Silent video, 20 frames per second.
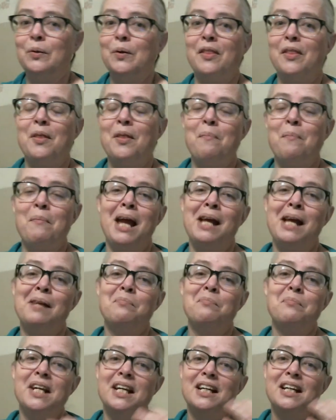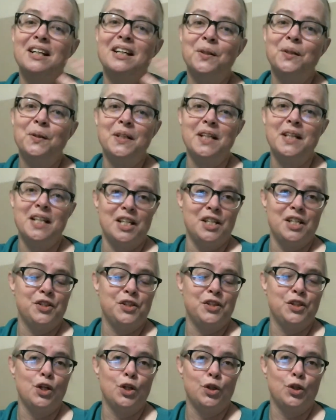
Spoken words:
and the main meal is